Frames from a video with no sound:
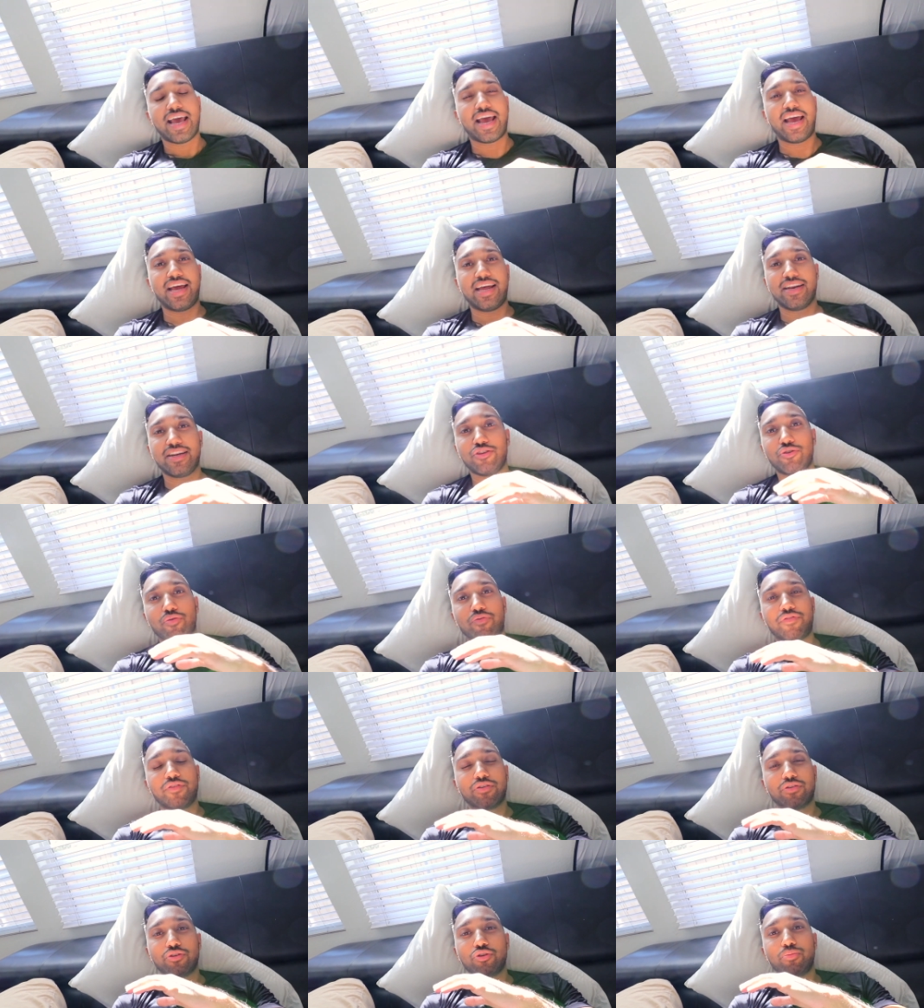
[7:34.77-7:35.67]
and you'll
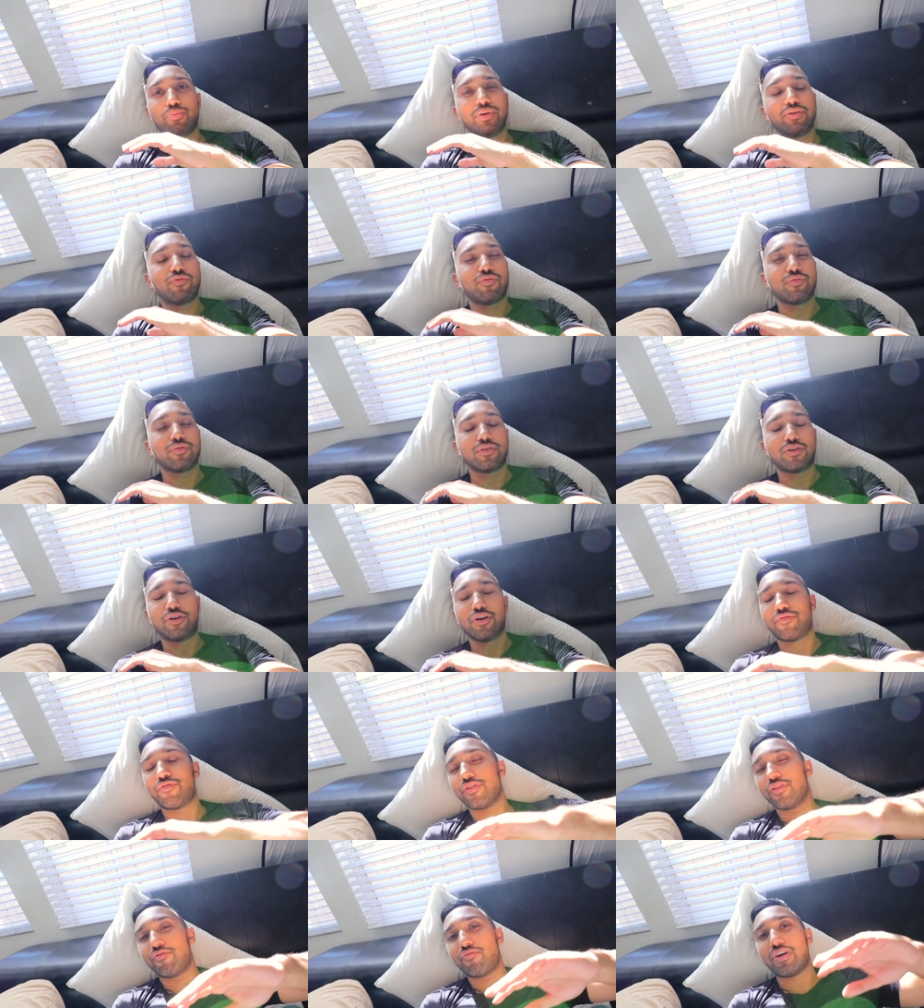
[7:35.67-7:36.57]
feel you'll be
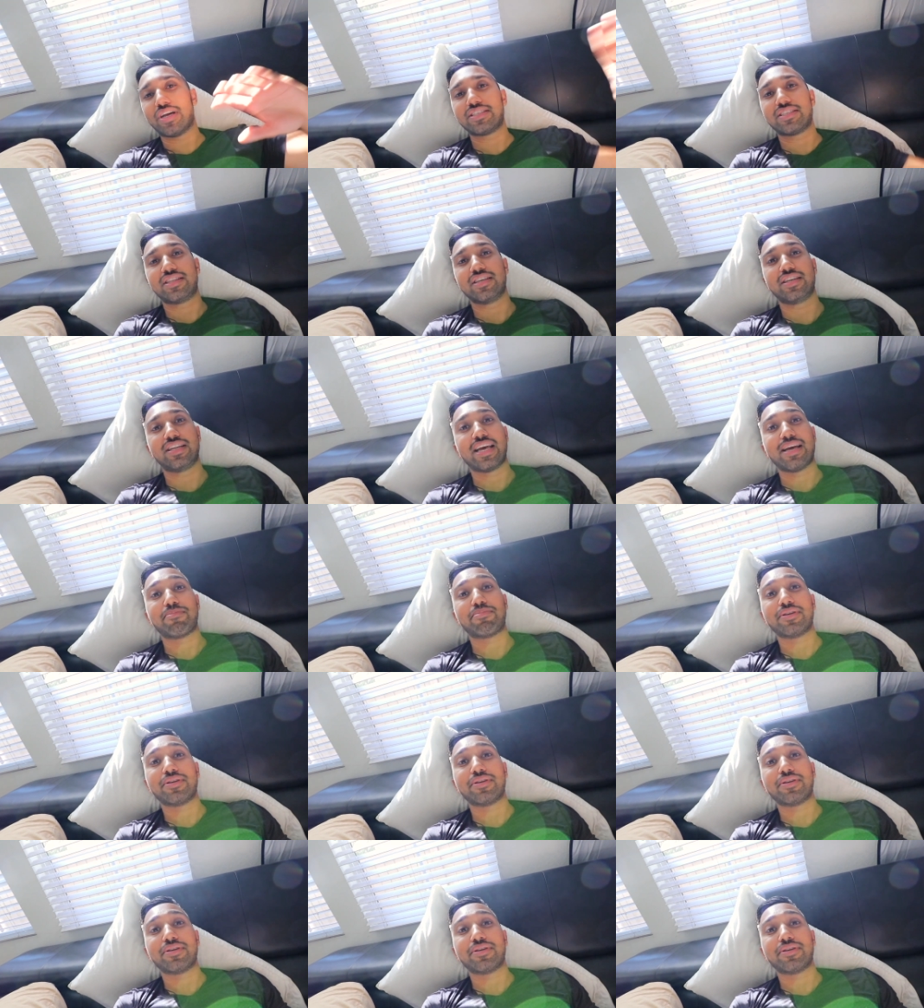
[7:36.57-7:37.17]
good for the rest of the day.